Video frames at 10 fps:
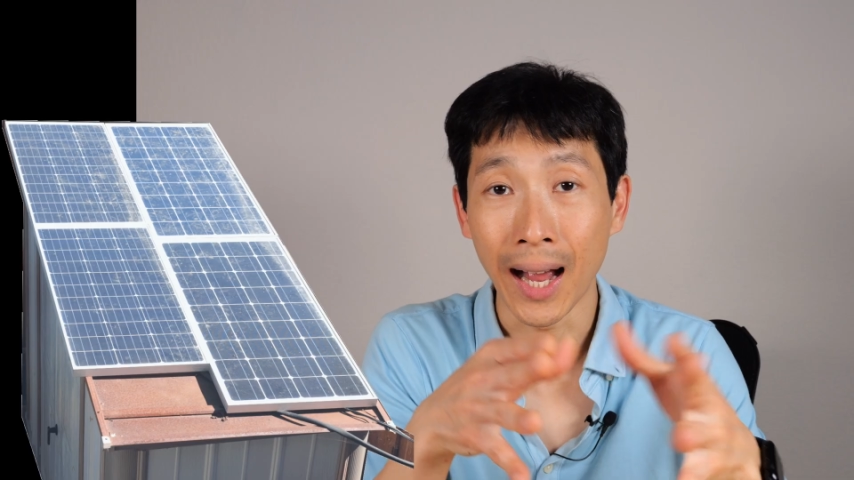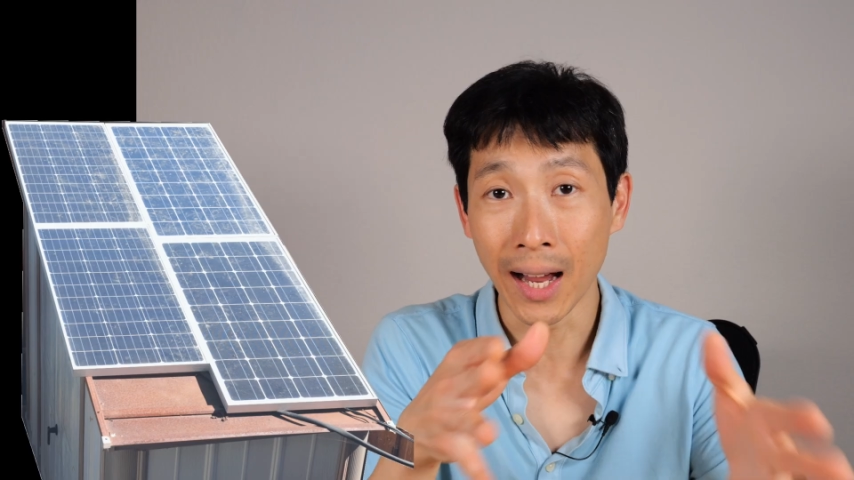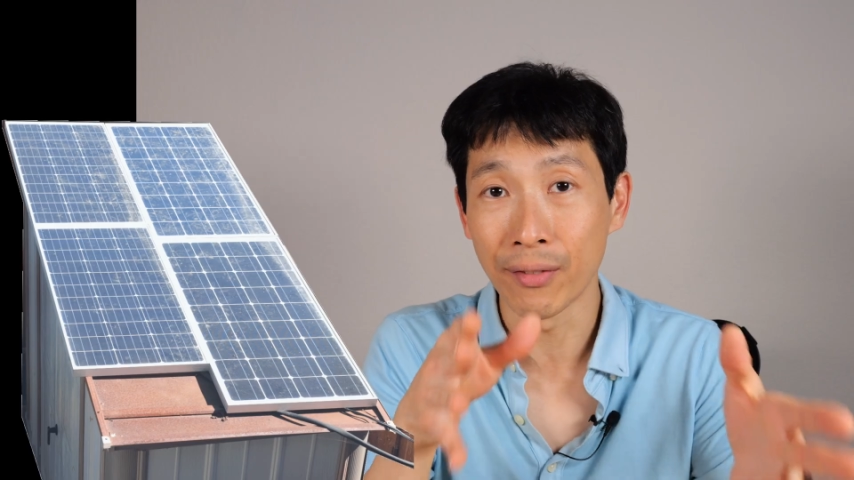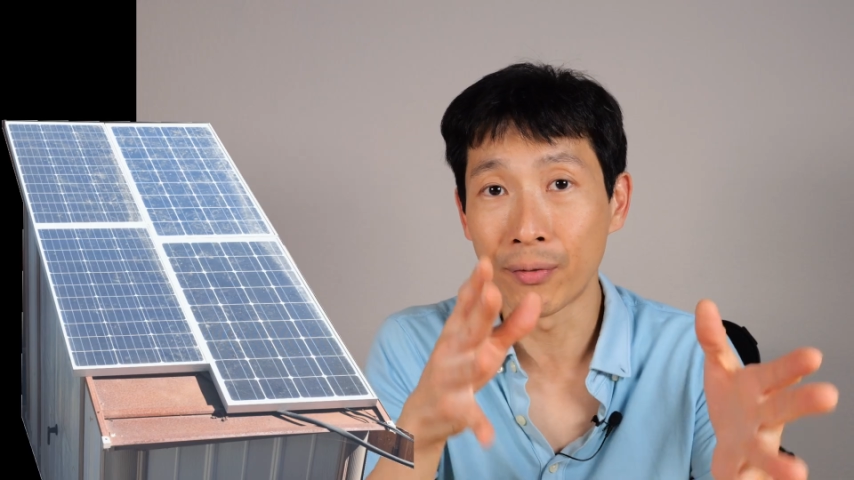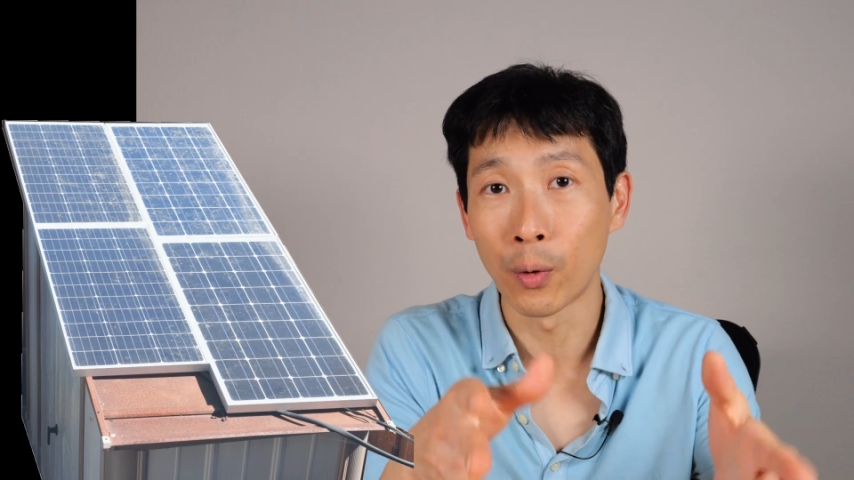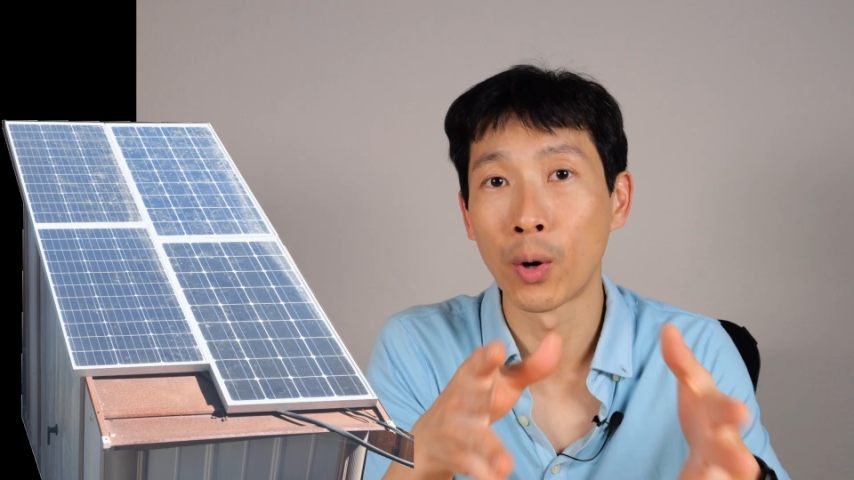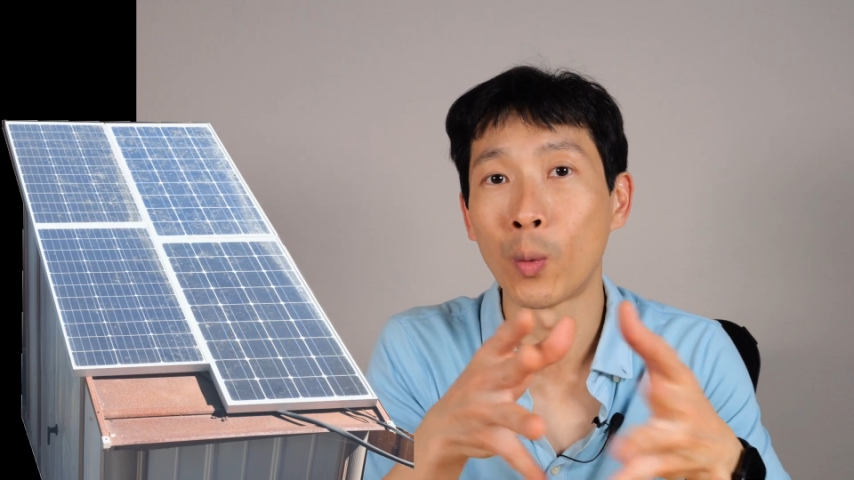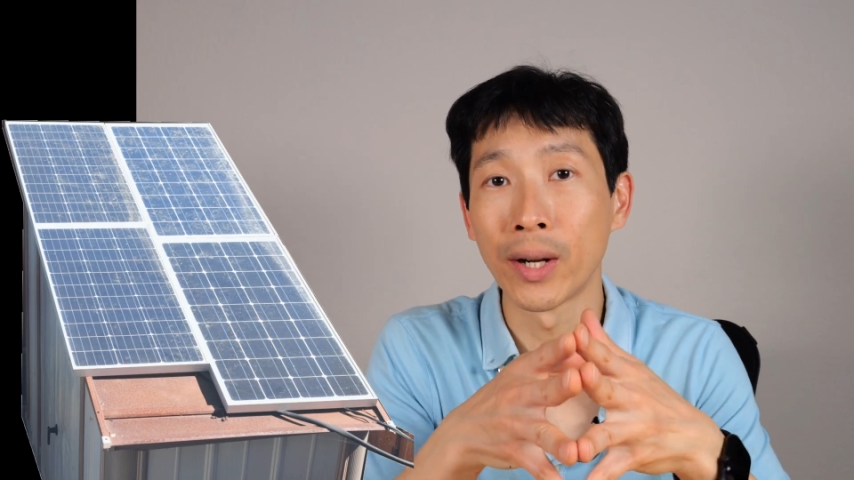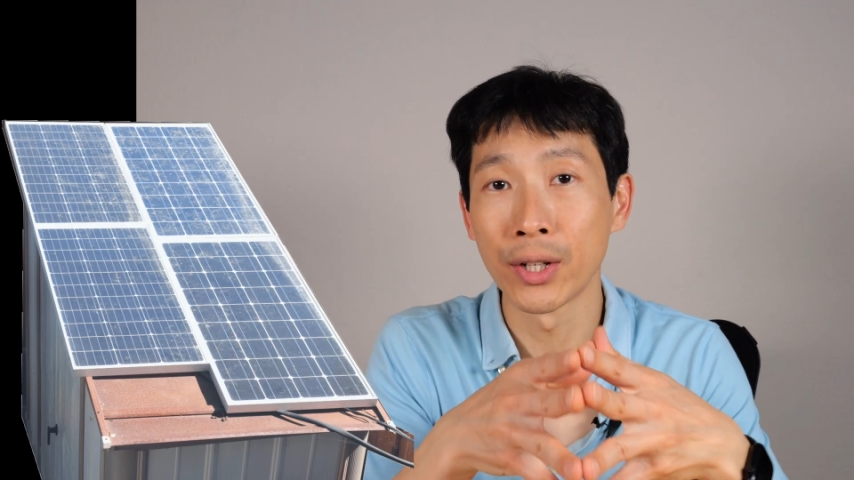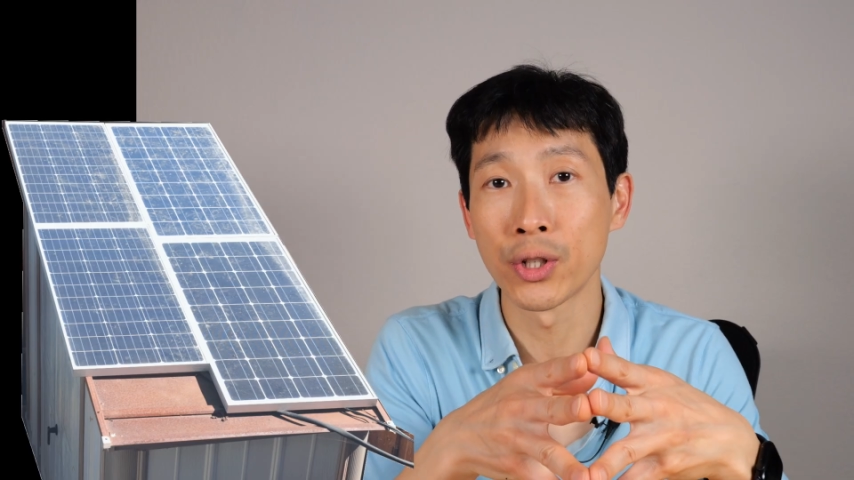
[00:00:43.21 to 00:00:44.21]
I have four
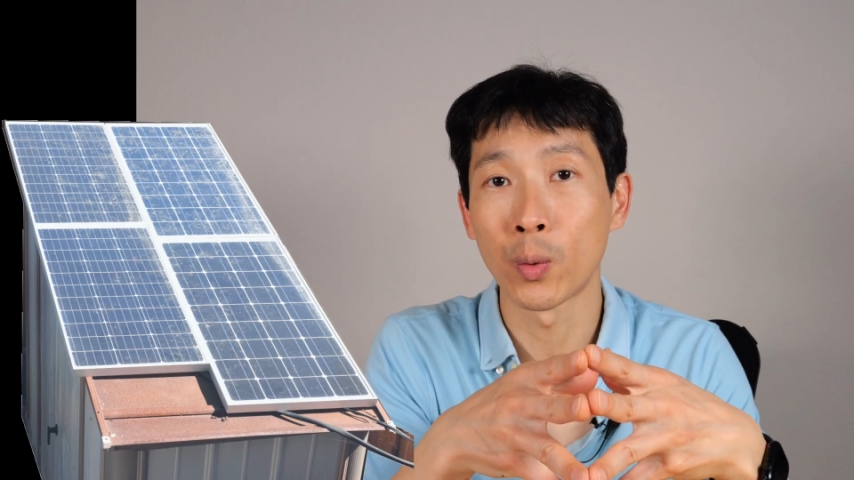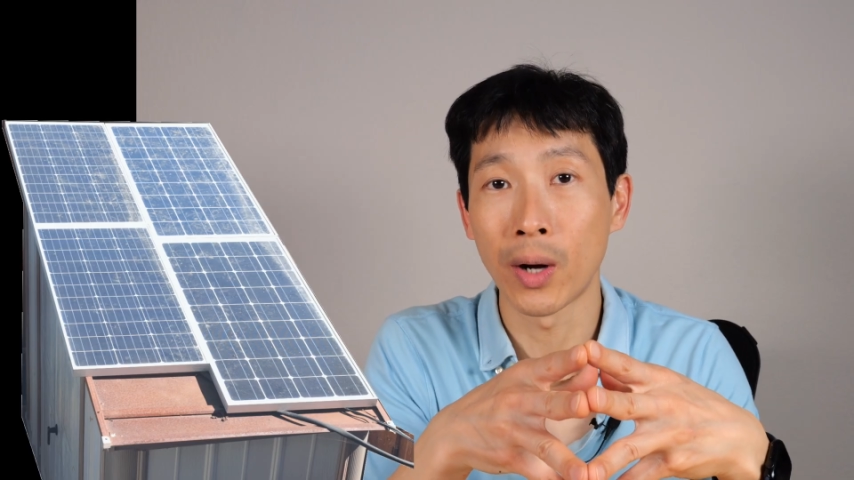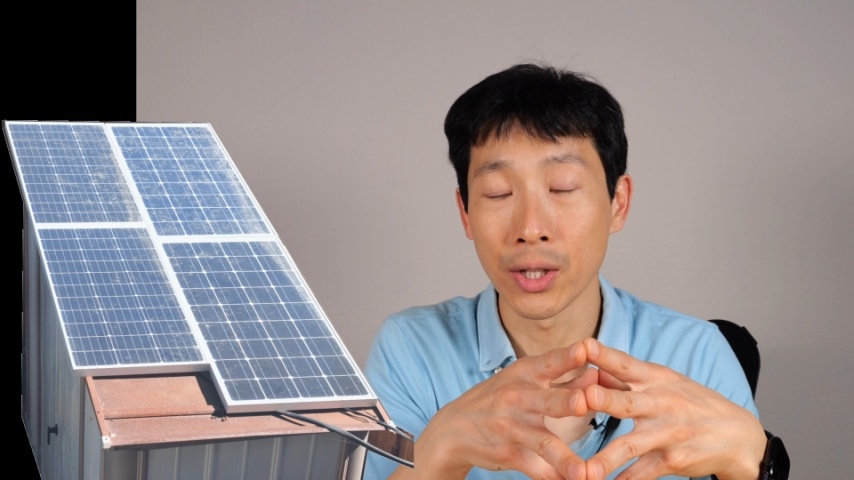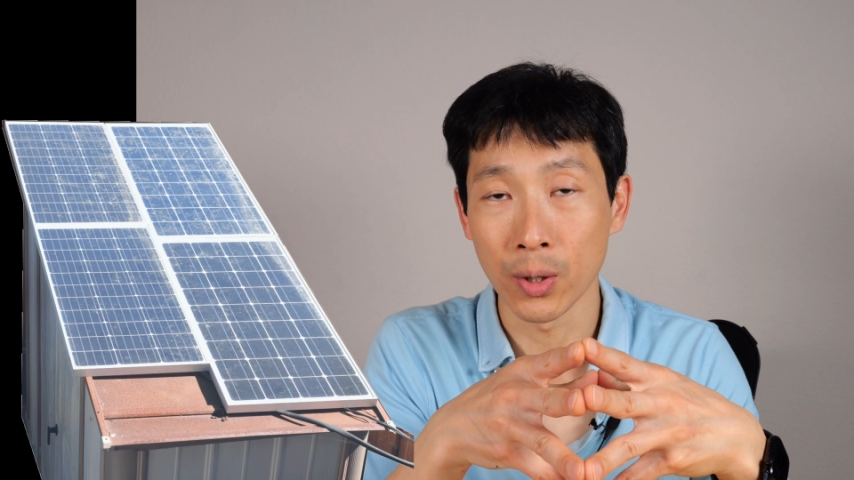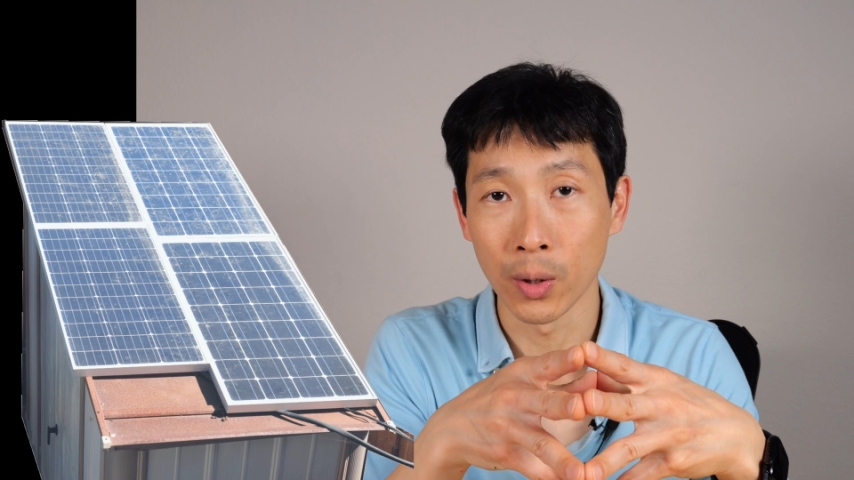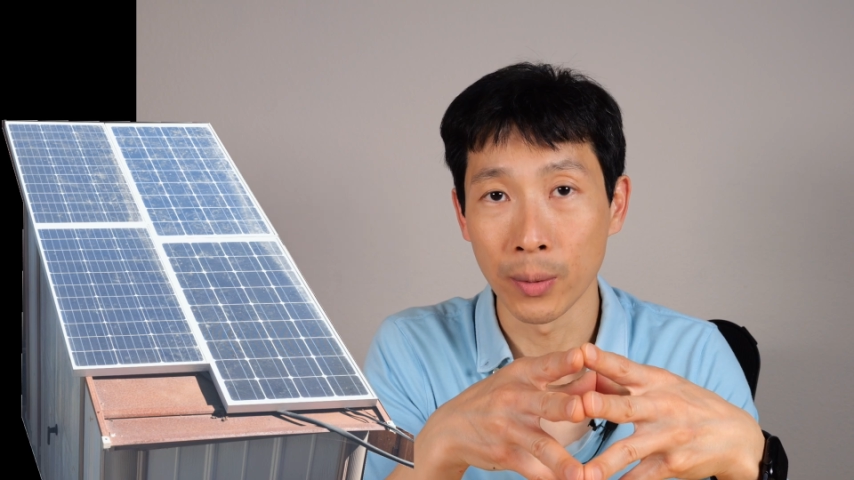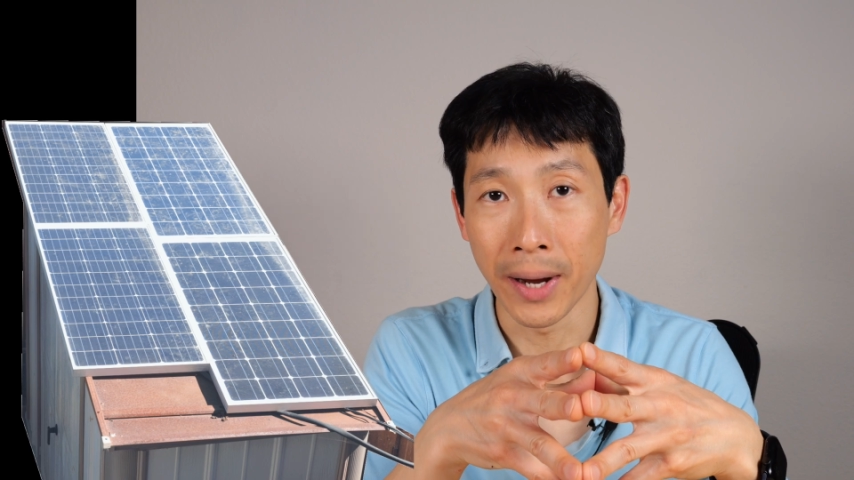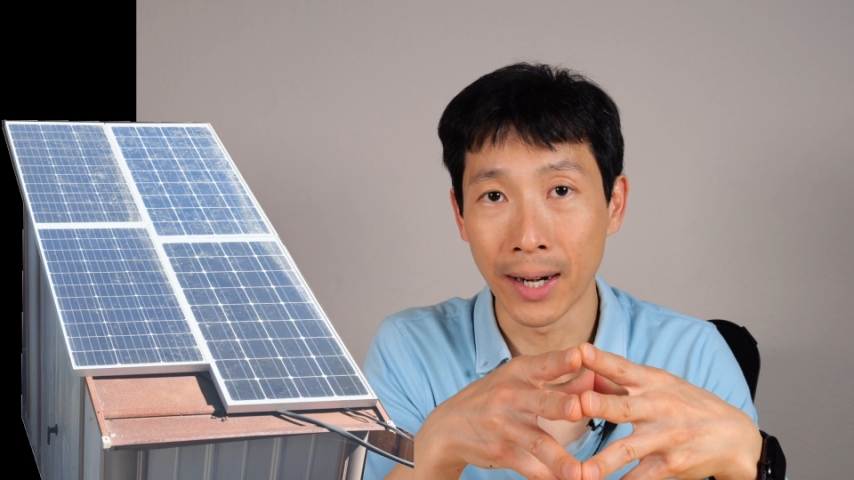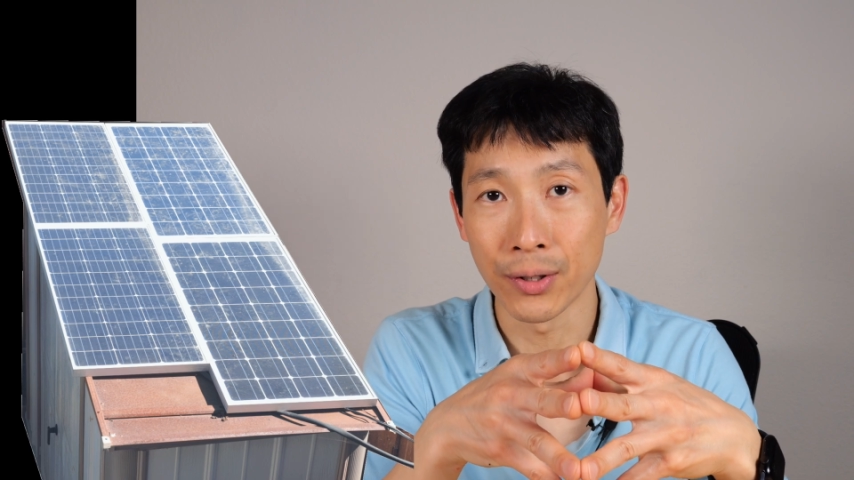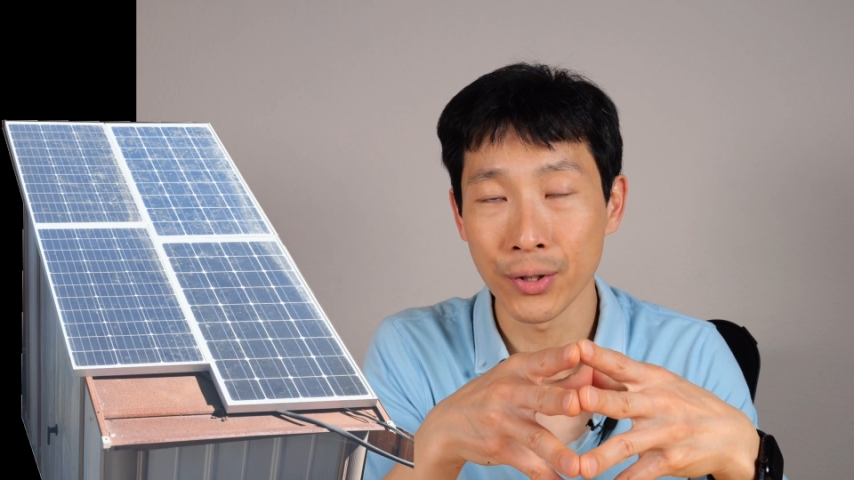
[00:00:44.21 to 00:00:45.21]
100 watt solar
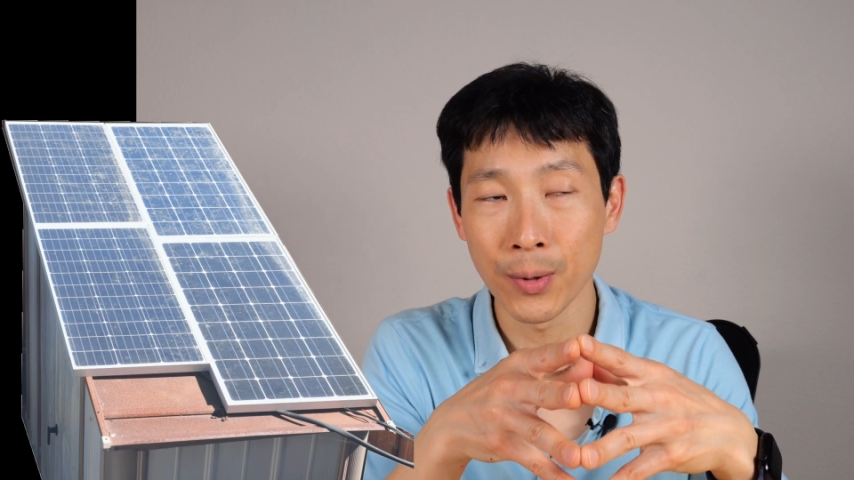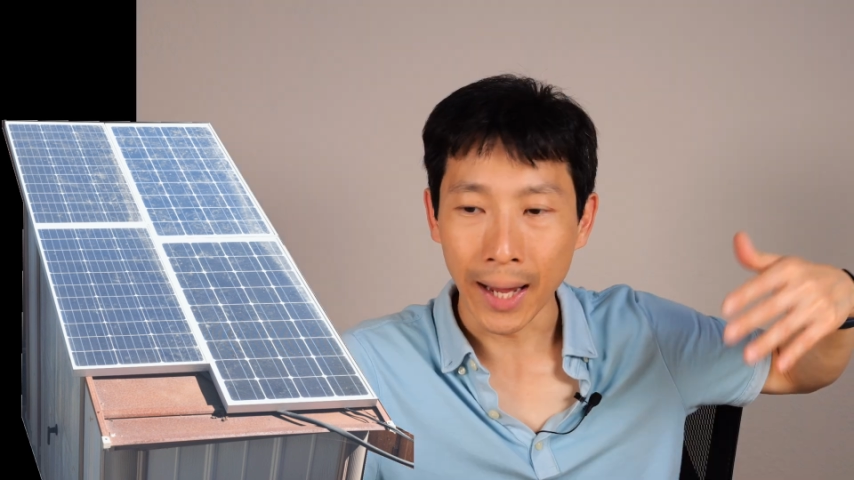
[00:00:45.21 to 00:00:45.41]
panels